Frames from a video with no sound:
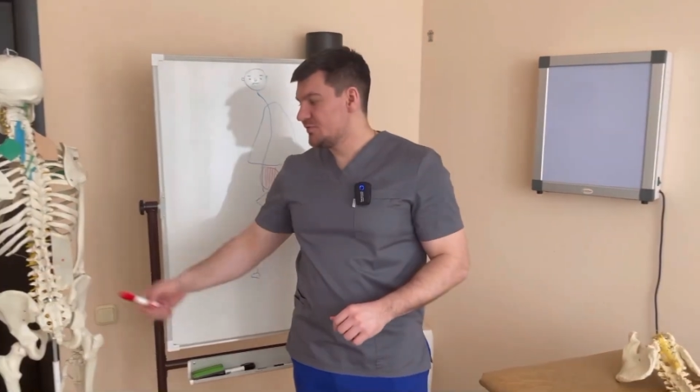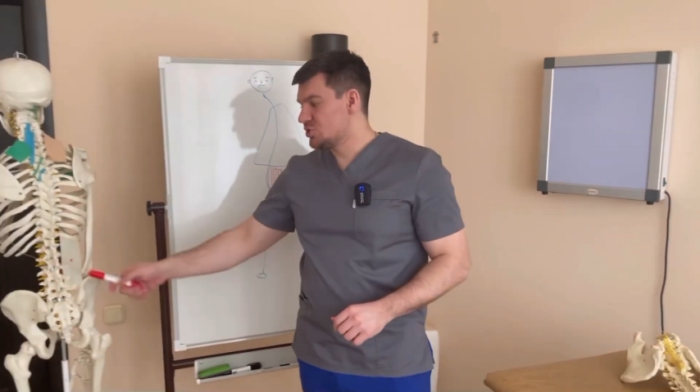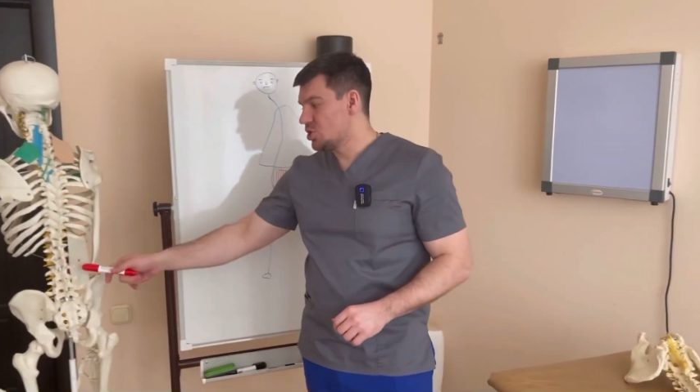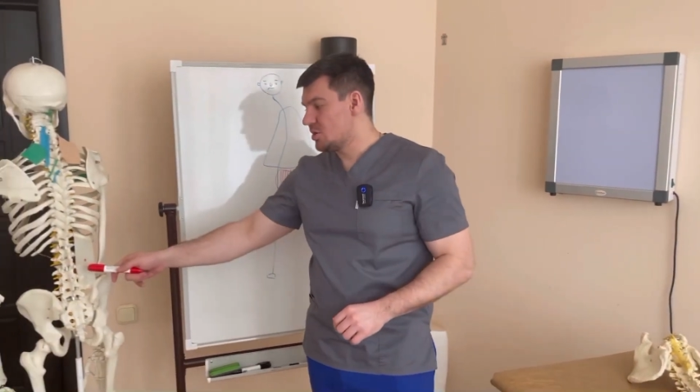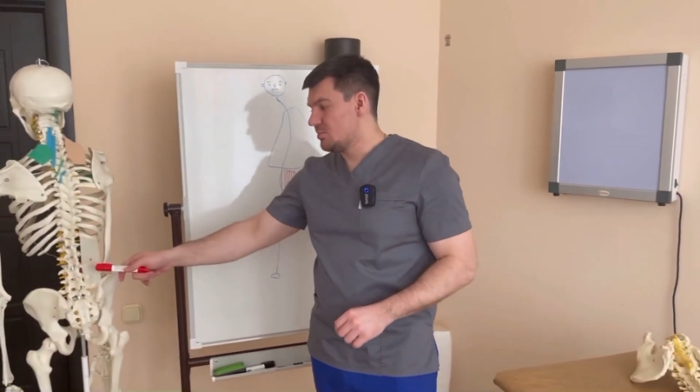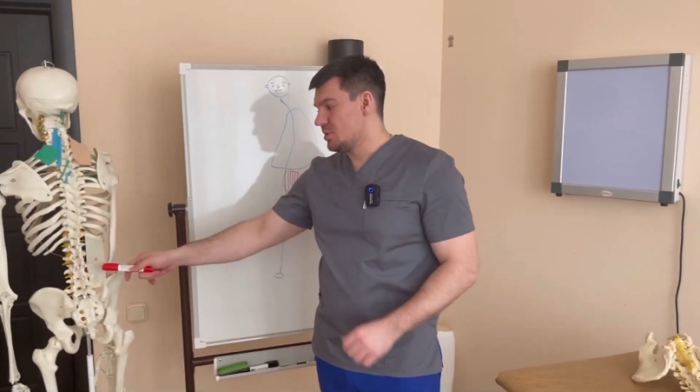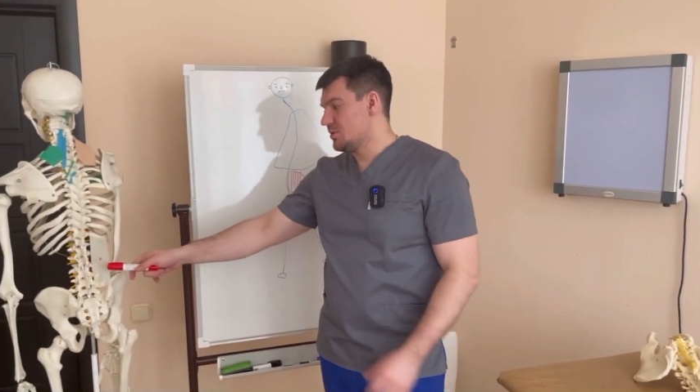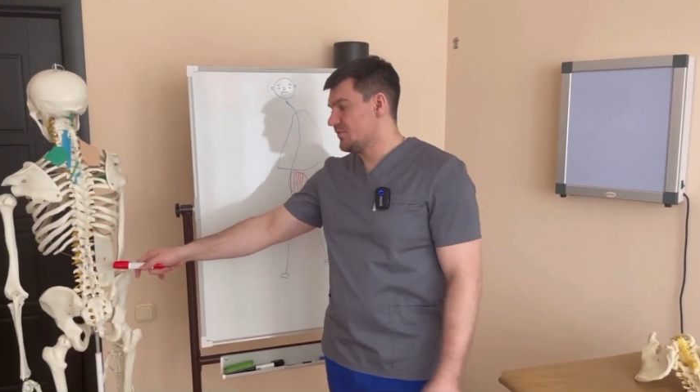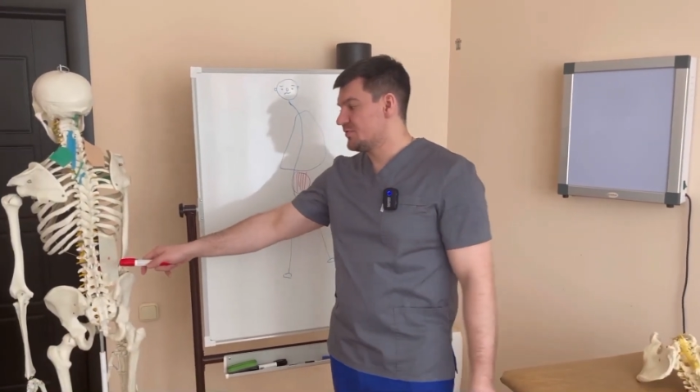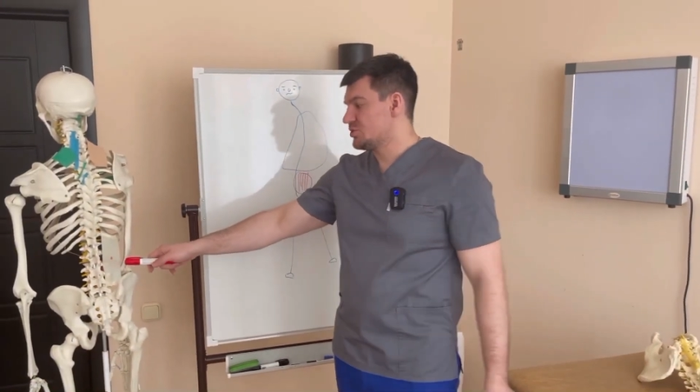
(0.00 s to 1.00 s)
But
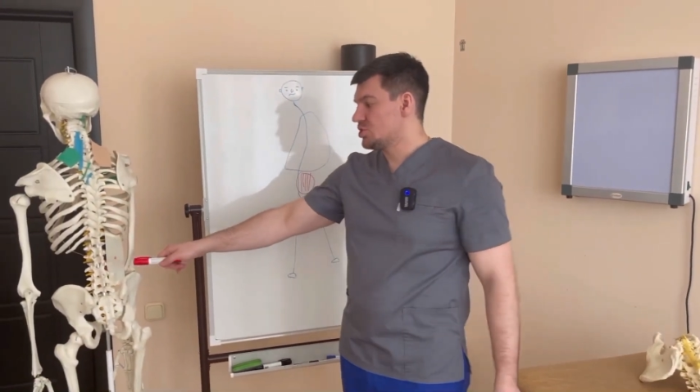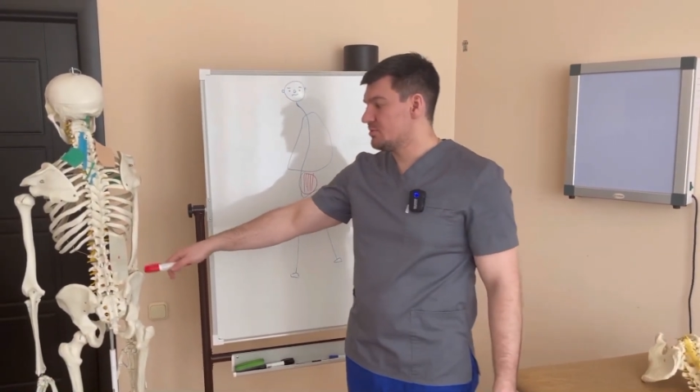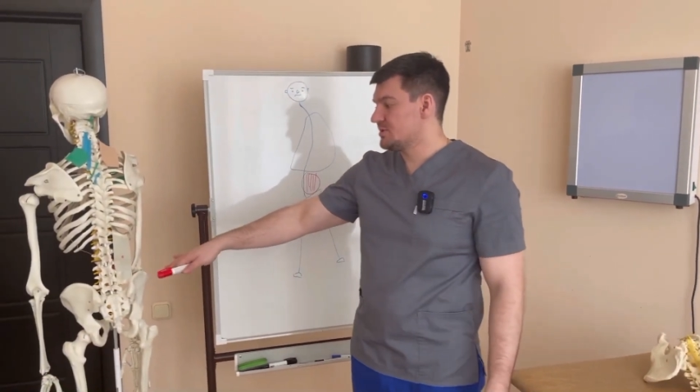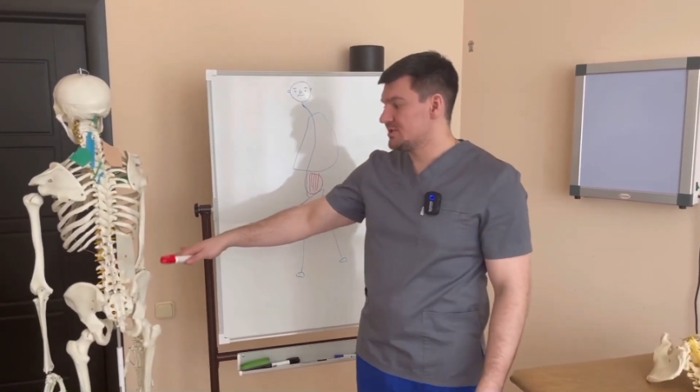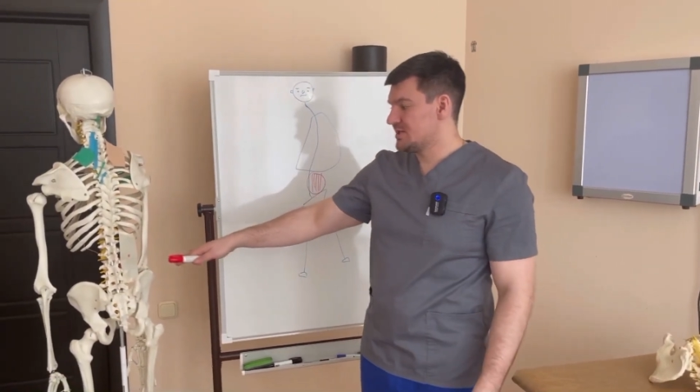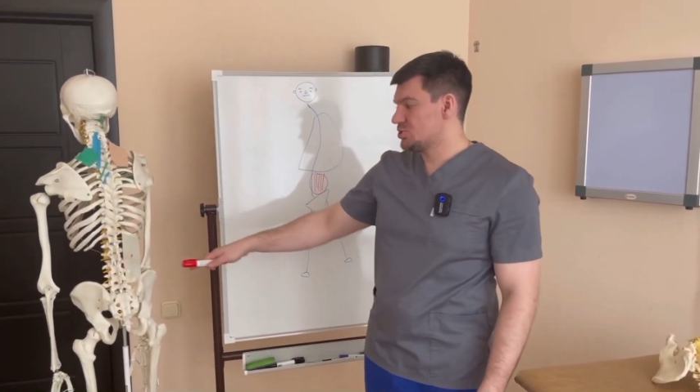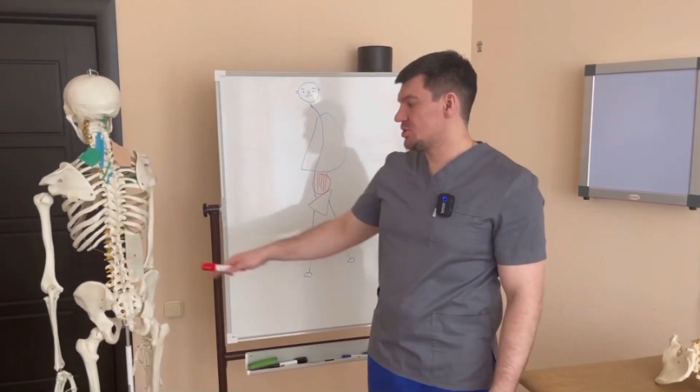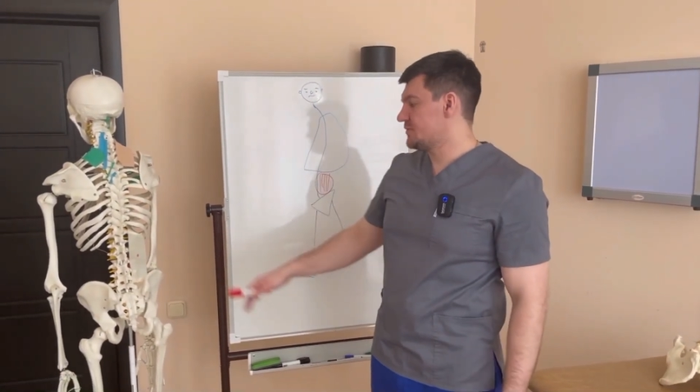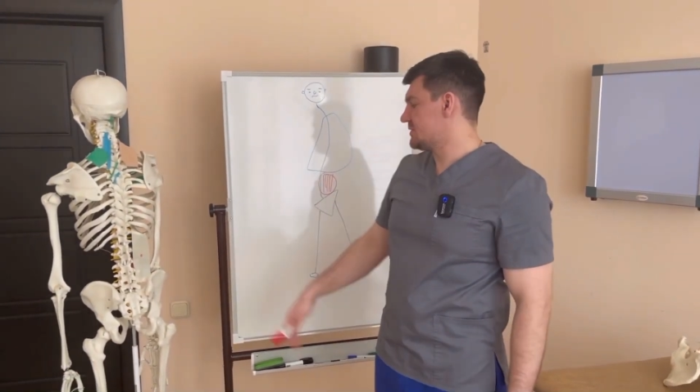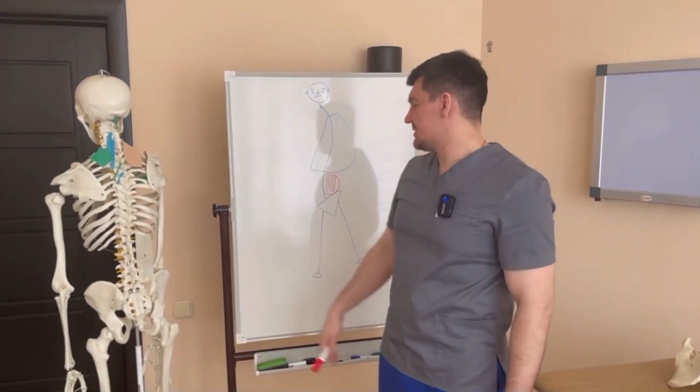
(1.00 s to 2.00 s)
what's the flaw in this